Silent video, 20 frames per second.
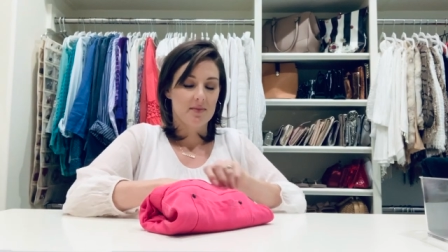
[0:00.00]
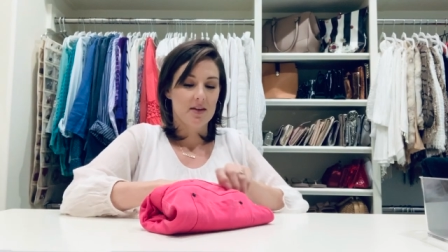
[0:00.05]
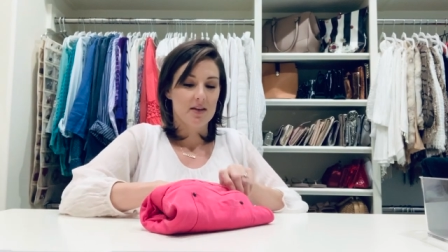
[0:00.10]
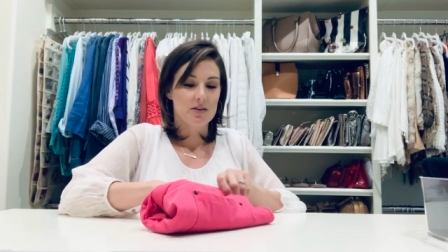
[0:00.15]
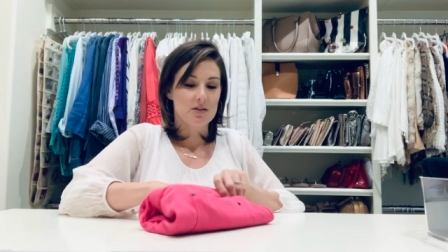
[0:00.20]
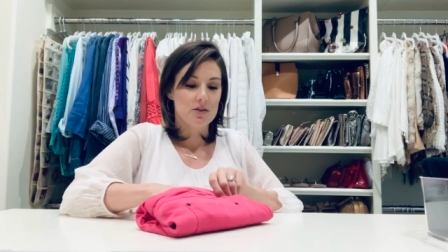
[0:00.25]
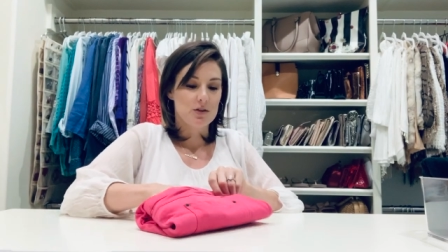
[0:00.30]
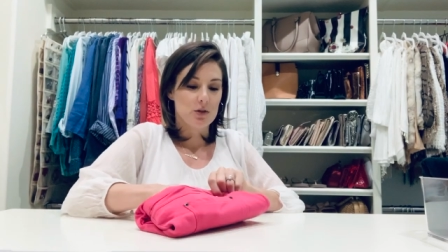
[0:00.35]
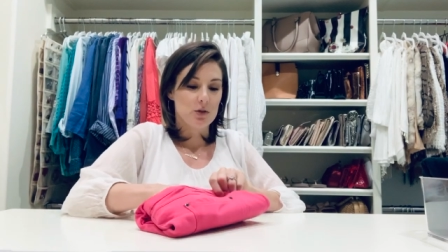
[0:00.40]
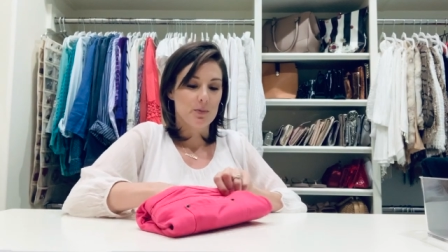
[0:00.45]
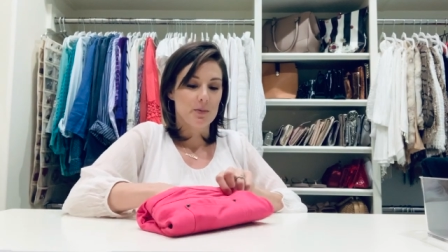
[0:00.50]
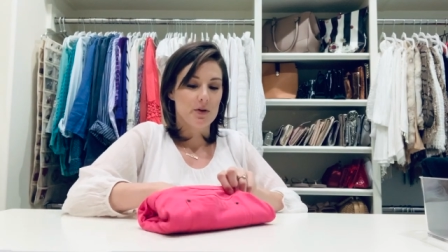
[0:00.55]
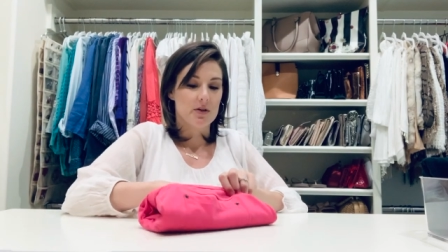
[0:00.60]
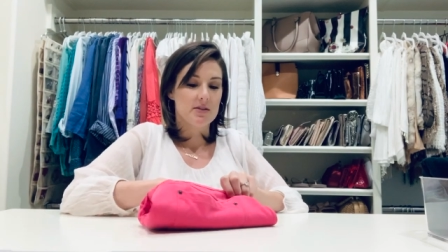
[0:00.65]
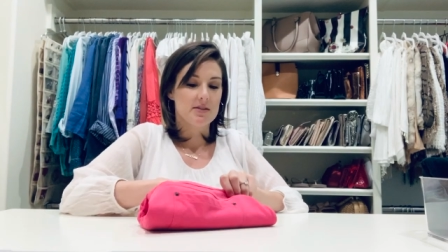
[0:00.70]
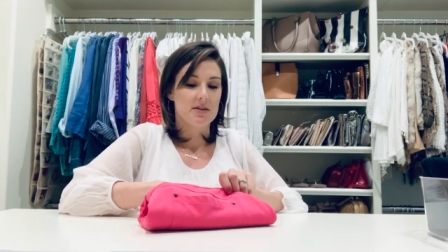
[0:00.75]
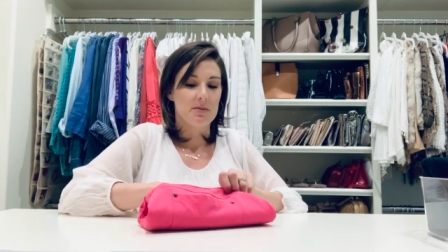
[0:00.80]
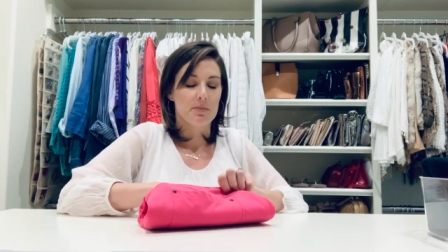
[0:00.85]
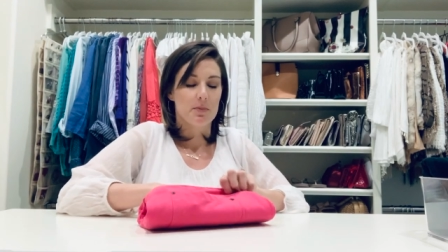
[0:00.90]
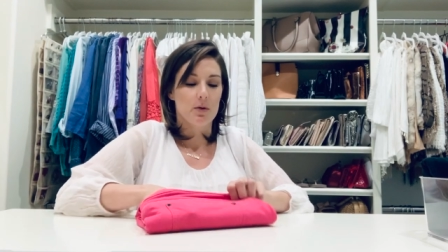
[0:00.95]
Super
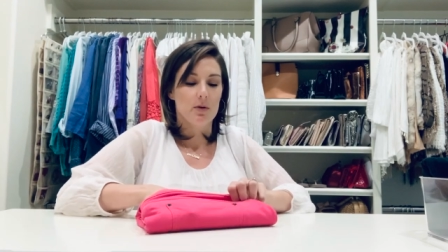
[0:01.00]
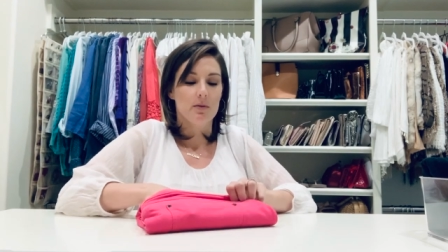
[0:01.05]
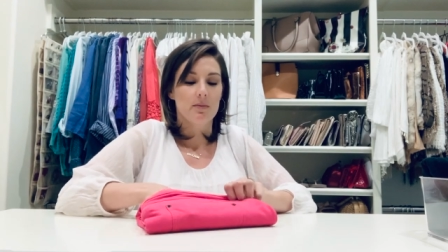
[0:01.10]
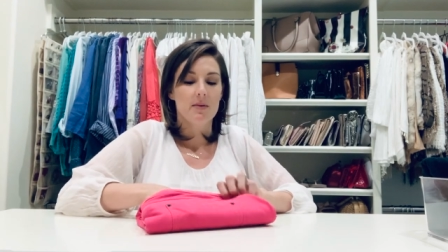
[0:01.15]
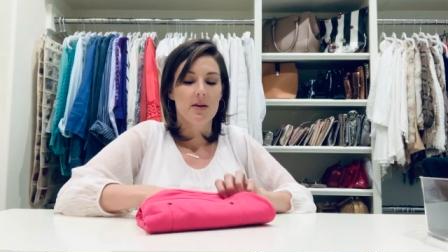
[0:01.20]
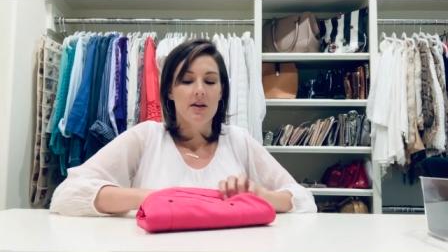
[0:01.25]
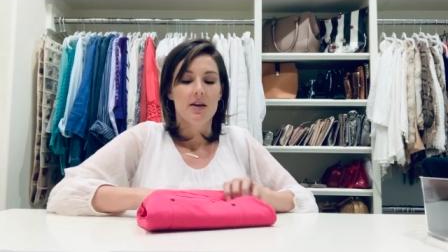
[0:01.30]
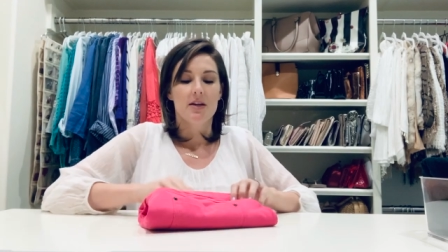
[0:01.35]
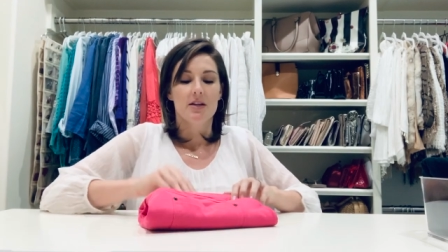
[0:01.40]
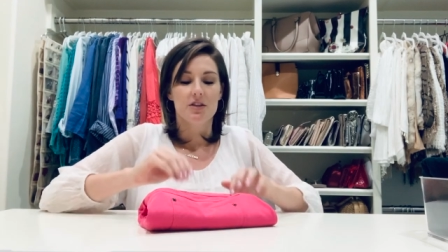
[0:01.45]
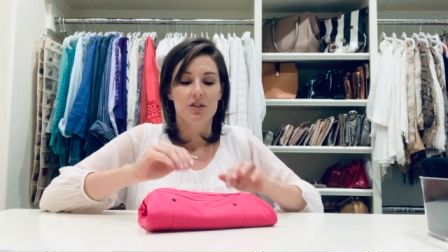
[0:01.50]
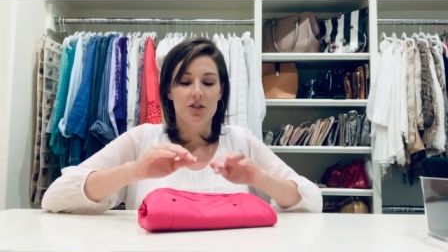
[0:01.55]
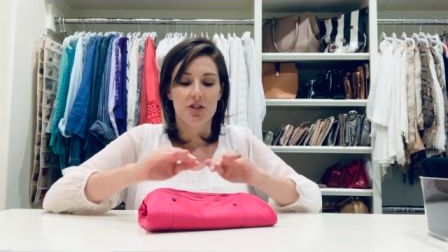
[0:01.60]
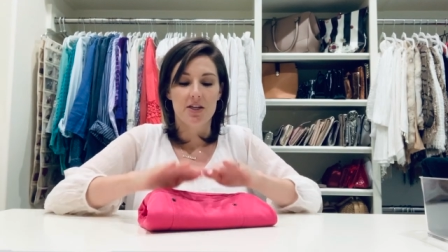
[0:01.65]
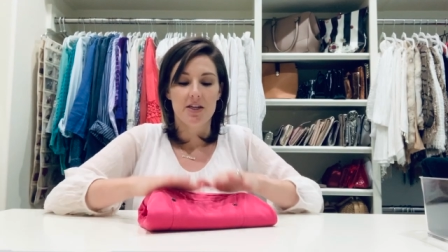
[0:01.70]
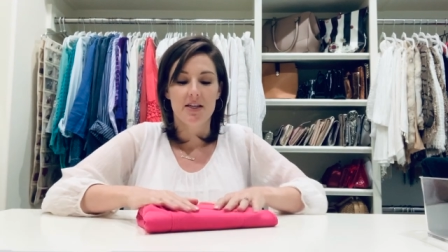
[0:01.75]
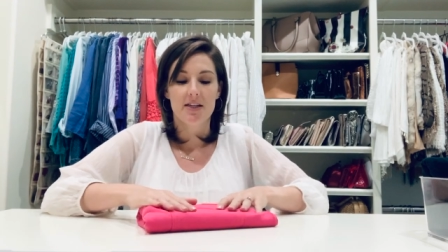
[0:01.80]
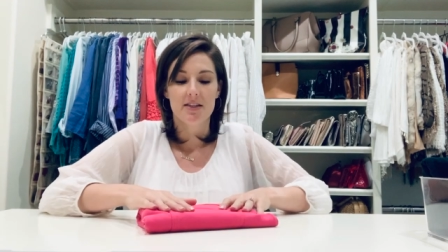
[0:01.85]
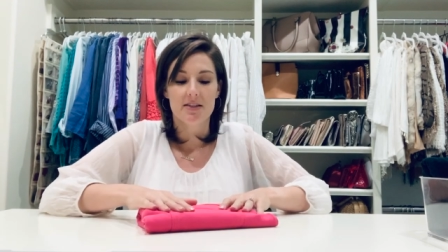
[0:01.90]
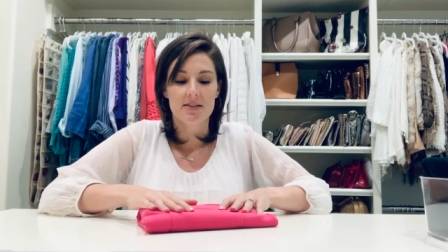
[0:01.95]
simple.
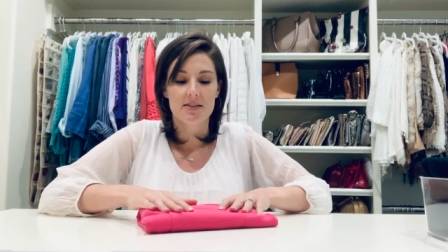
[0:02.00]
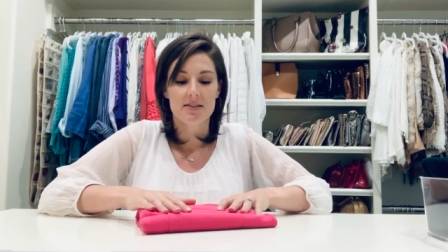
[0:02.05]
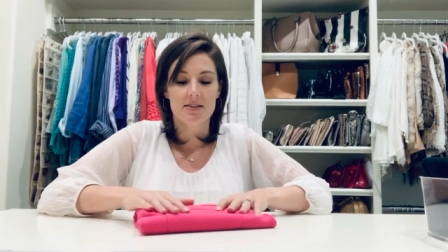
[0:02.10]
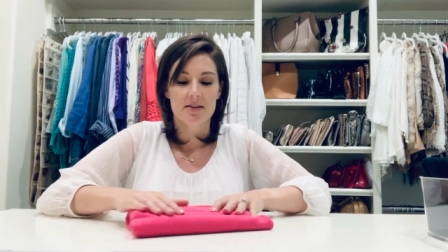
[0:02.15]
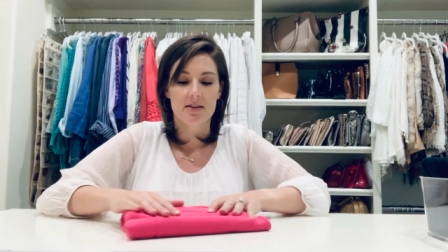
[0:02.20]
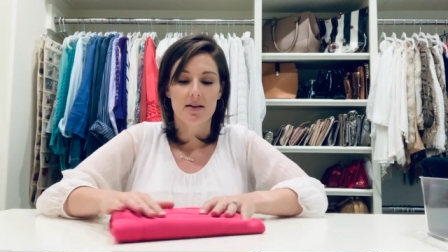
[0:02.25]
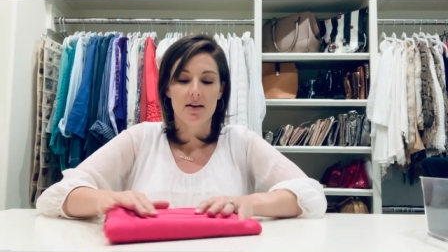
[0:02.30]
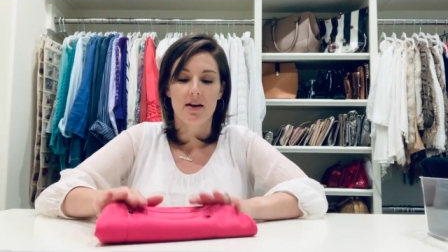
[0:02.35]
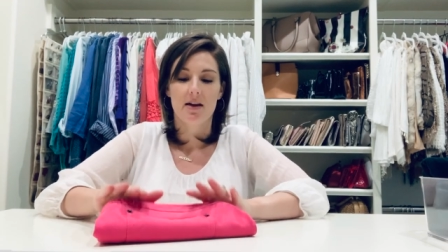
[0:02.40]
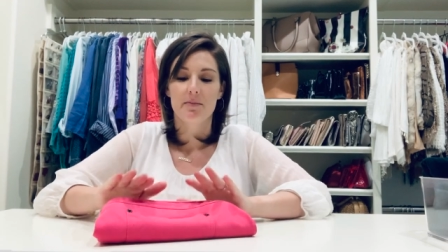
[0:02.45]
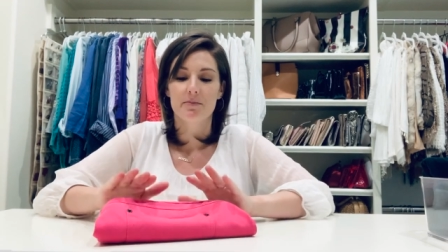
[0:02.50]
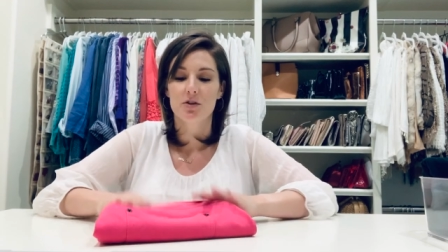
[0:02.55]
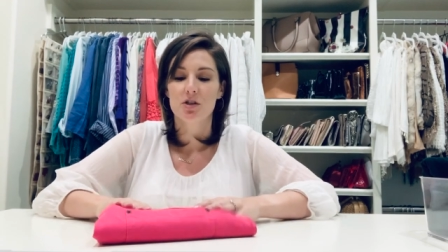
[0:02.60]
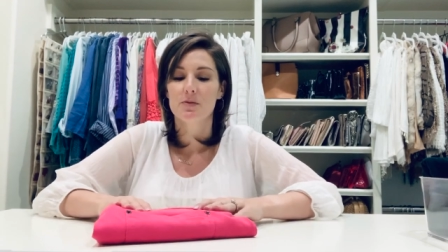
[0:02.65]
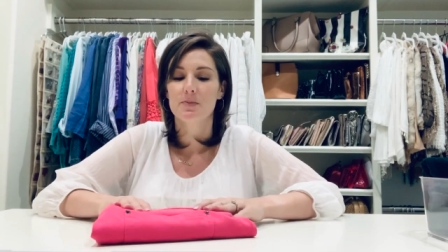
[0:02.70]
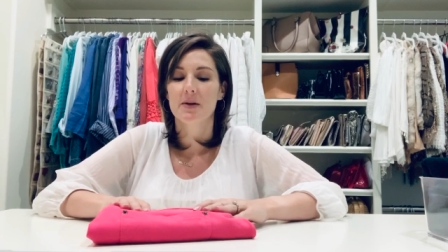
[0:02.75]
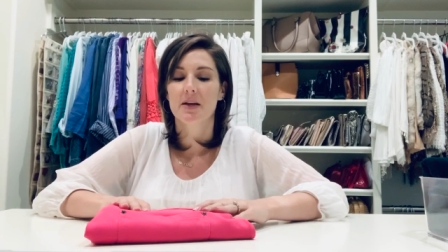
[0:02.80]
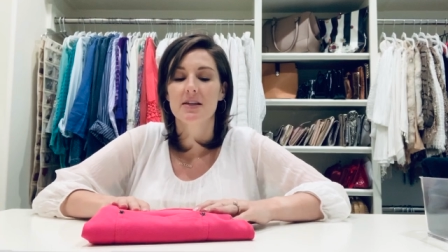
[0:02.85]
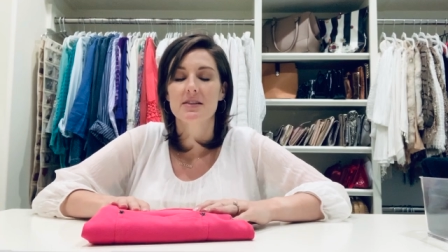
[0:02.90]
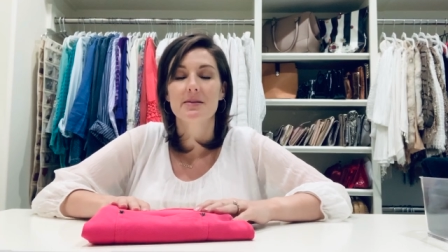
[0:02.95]
Jeans, um,
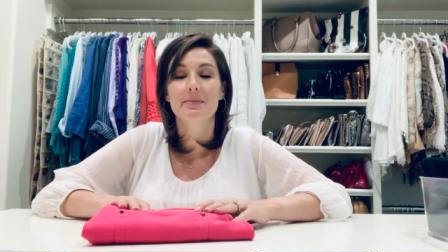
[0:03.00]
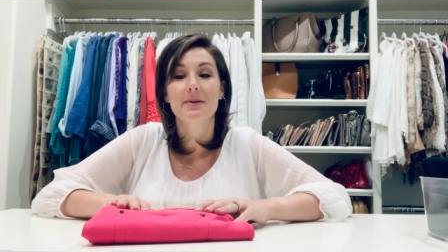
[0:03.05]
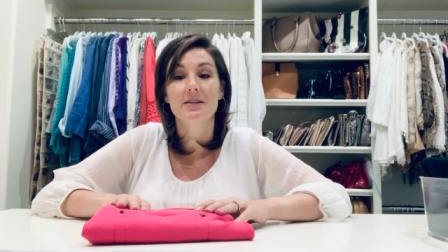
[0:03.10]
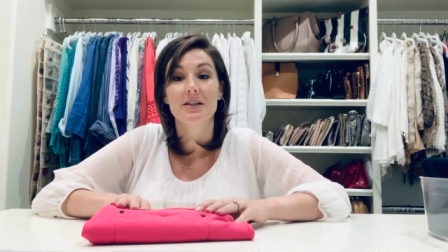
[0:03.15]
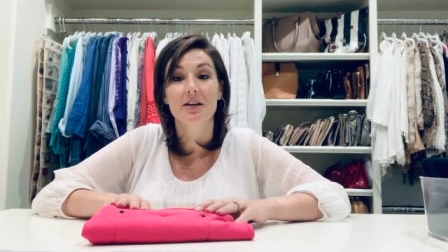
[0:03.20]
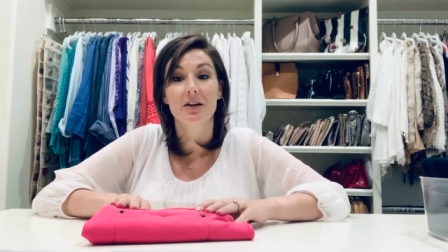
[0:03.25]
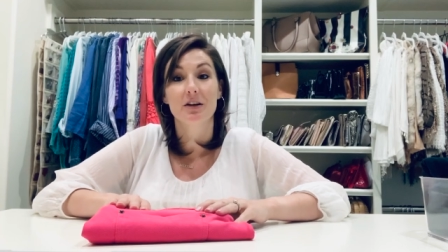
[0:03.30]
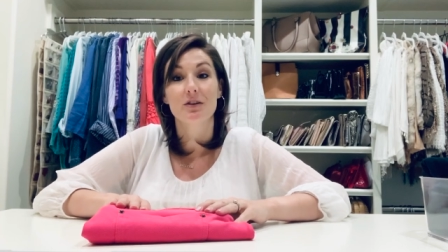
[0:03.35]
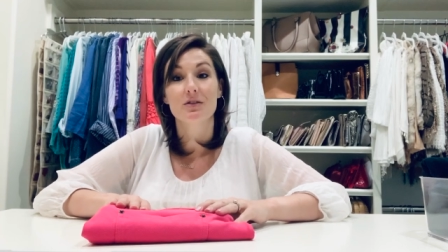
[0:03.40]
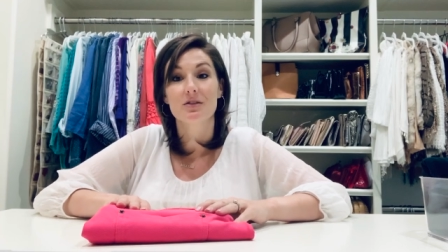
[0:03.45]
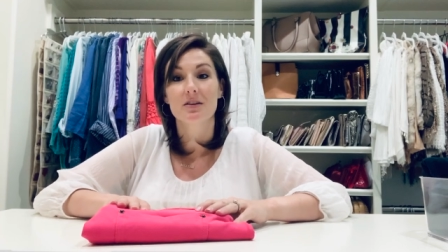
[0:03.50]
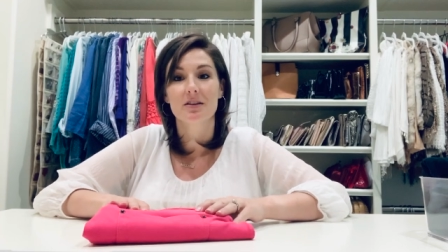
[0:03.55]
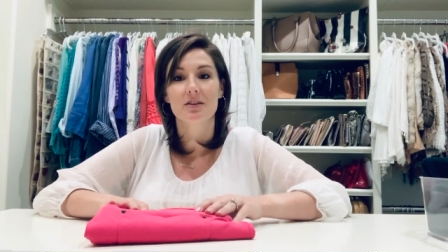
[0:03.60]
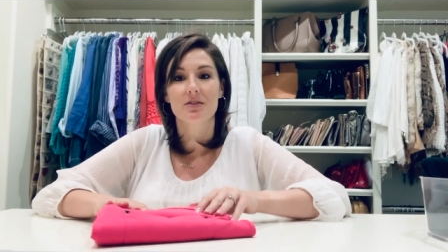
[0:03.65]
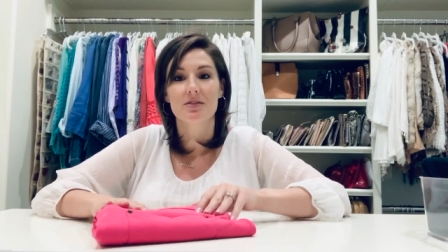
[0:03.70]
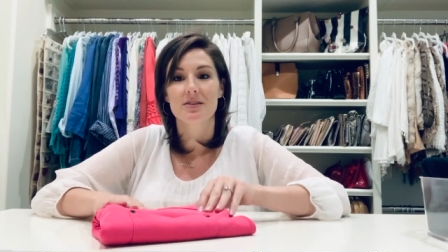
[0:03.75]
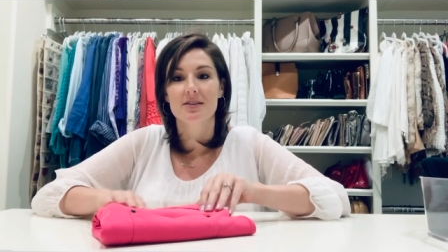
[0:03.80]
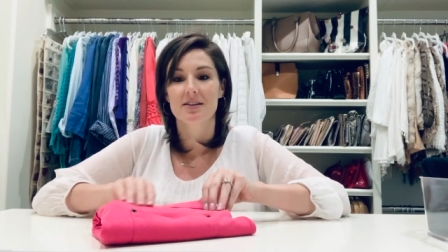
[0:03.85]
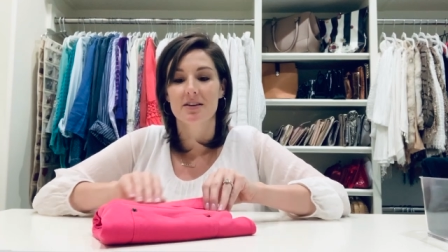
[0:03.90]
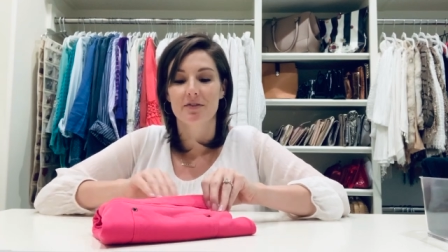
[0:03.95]
just because the material is a
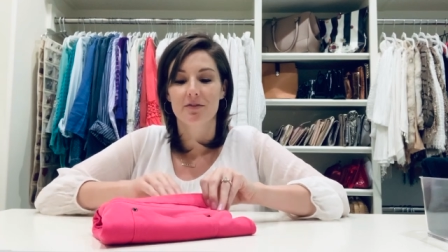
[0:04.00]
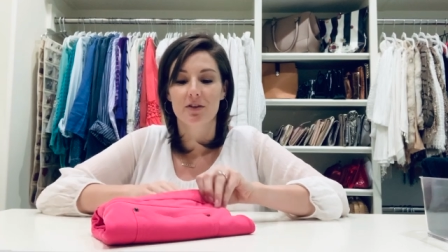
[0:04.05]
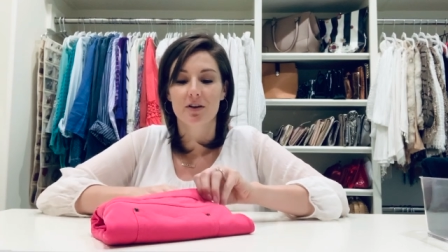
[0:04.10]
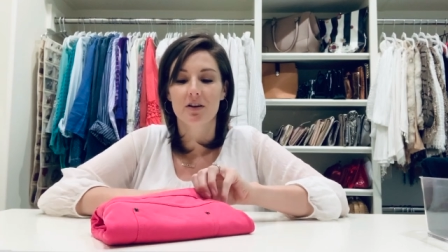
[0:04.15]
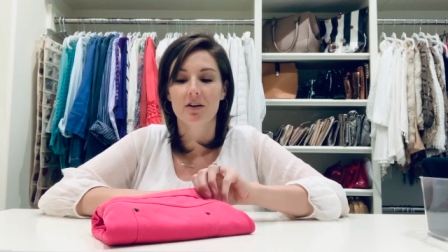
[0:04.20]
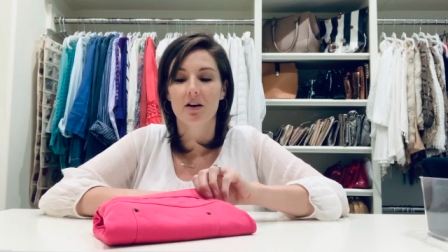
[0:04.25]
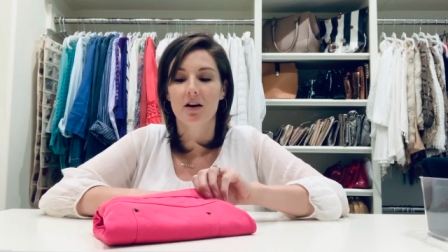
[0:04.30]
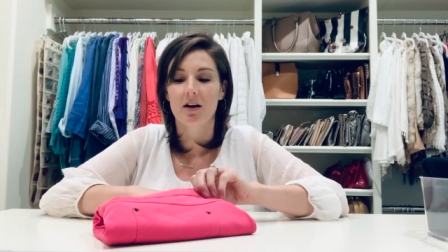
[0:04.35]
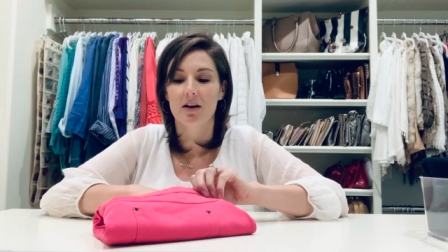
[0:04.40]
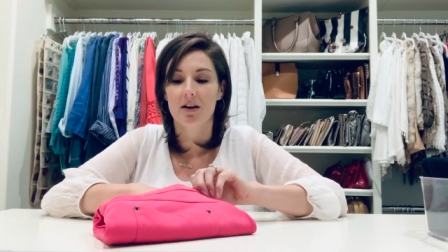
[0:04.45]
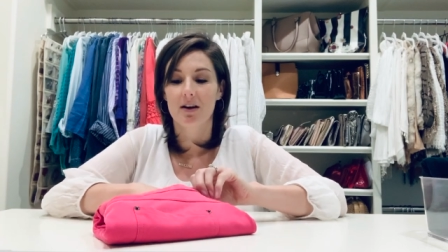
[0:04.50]
little stiffer,